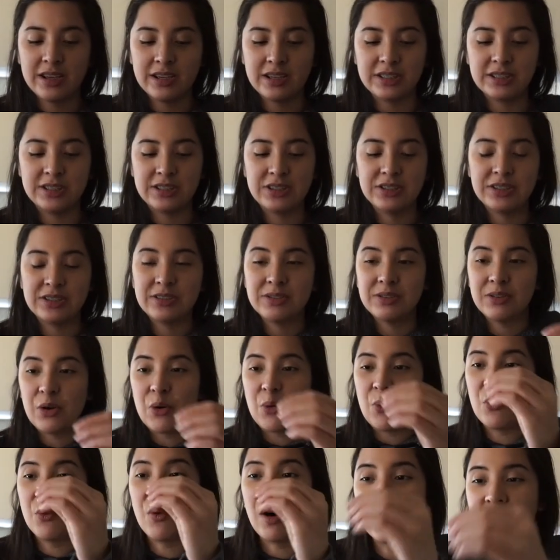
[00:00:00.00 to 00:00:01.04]
Because
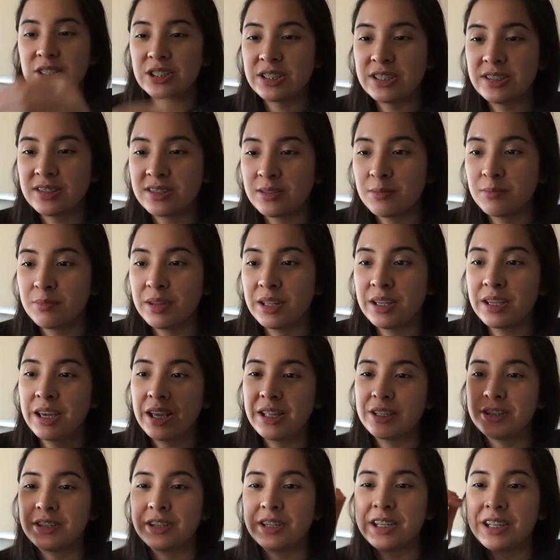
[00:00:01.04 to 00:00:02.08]
you're watching something
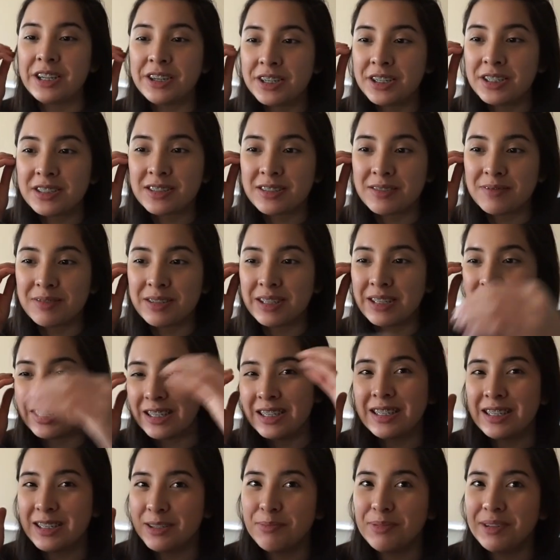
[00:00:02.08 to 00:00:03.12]
and you're hearing something
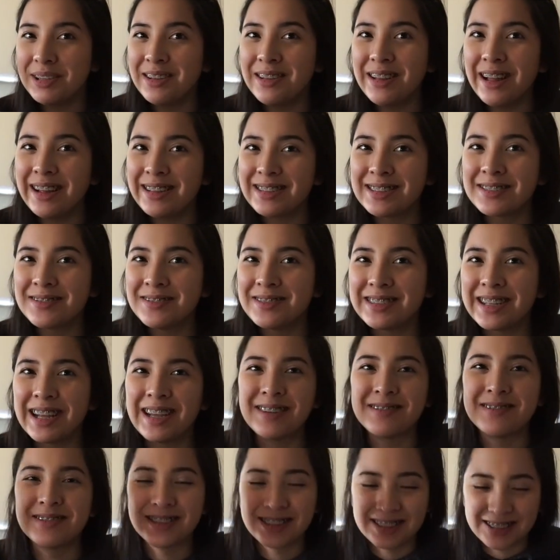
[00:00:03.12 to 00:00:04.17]
and it could be a lot
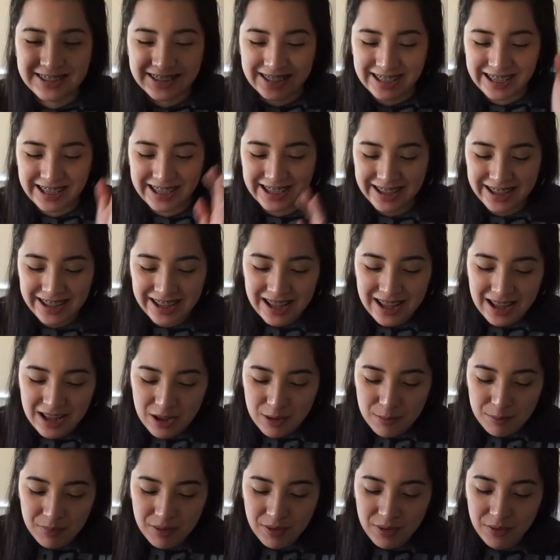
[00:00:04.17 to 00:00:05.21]
sometimes, okay?
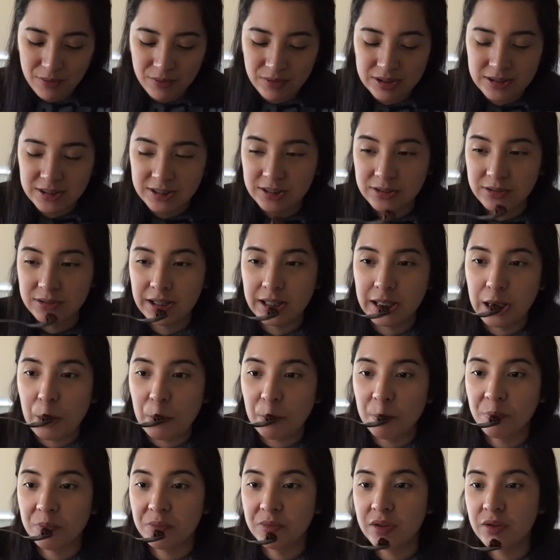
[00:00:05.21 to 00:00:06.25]
But once you like,
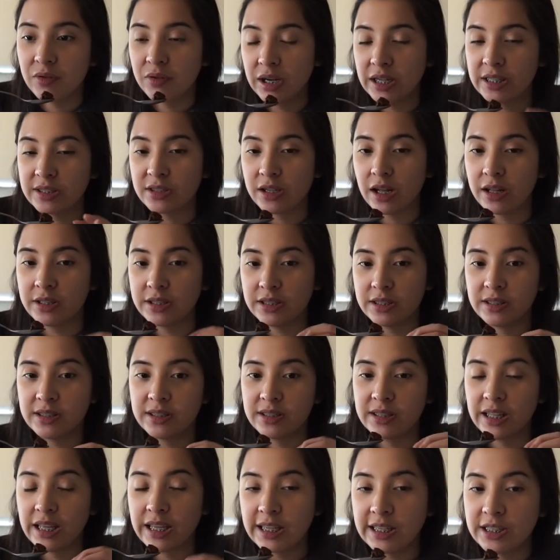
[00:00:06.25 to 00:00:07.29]
when I saw the
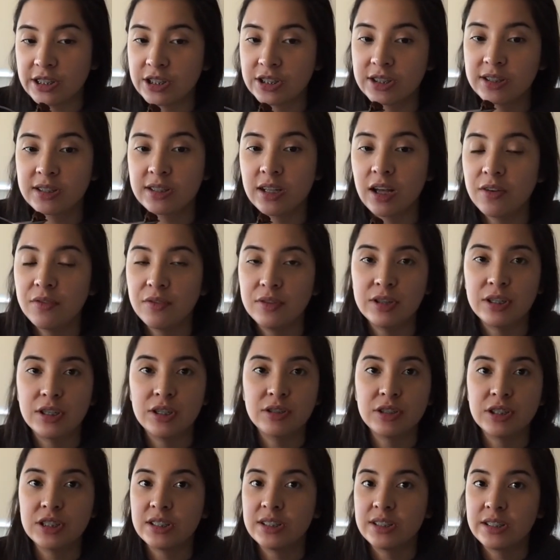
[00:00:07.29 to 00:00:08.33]
stage itself and they
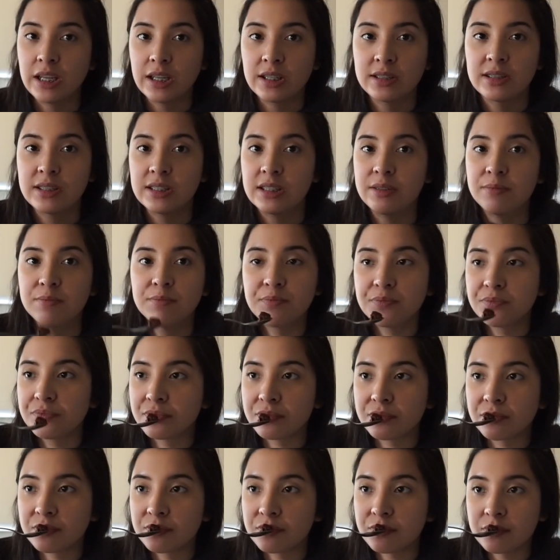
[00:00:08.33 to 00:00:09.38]
were just dancing
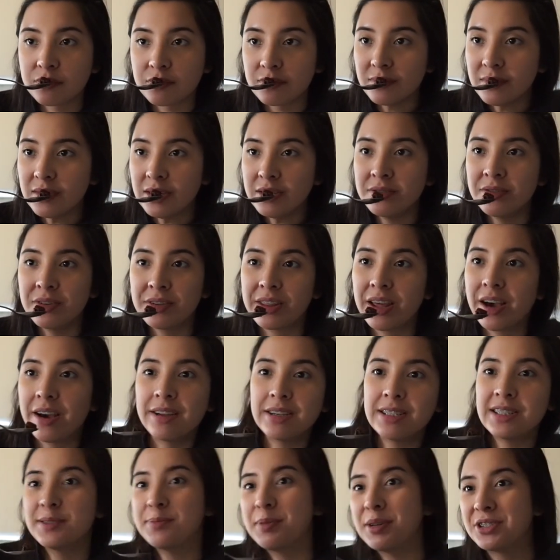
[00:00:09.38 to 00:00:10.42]
without
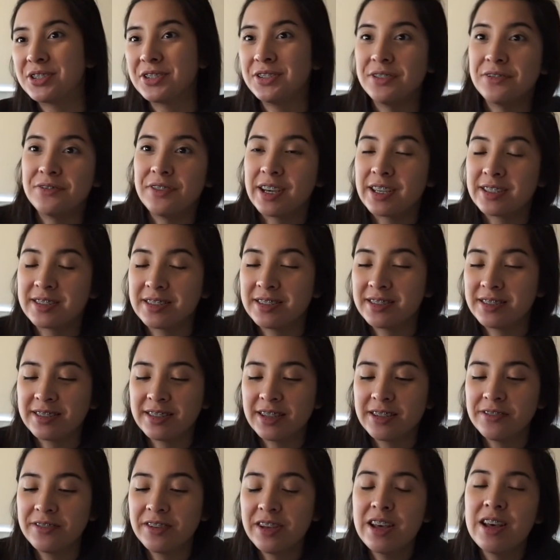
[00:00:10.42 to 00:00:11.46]
any special effects and
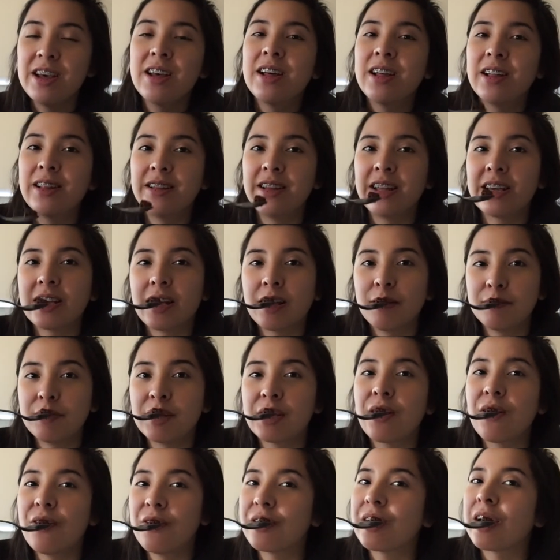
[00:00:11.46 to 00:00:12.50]
stuff, like I'm
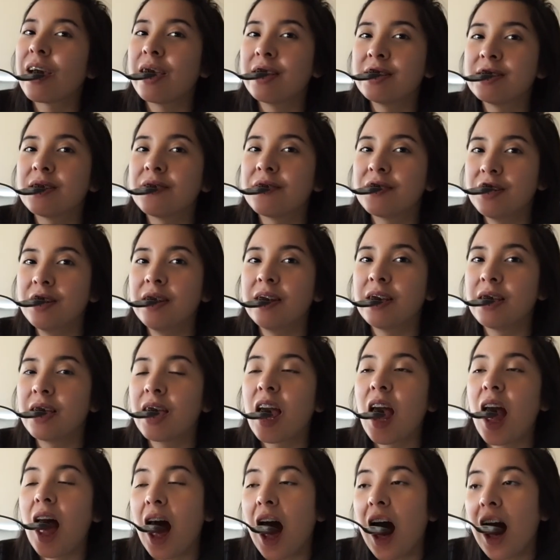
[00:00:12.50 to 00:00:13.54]
like, oh yeah, I definitely like
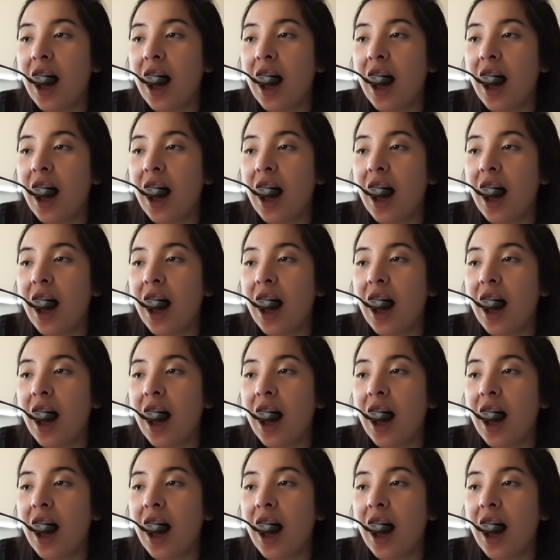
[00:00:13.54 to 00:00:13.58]
it.